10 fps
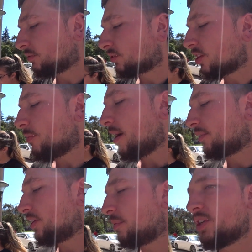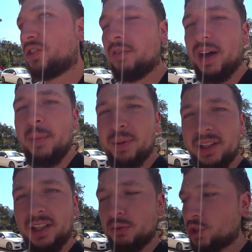You can have little bits of apple
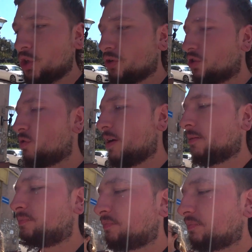in little chunks as well.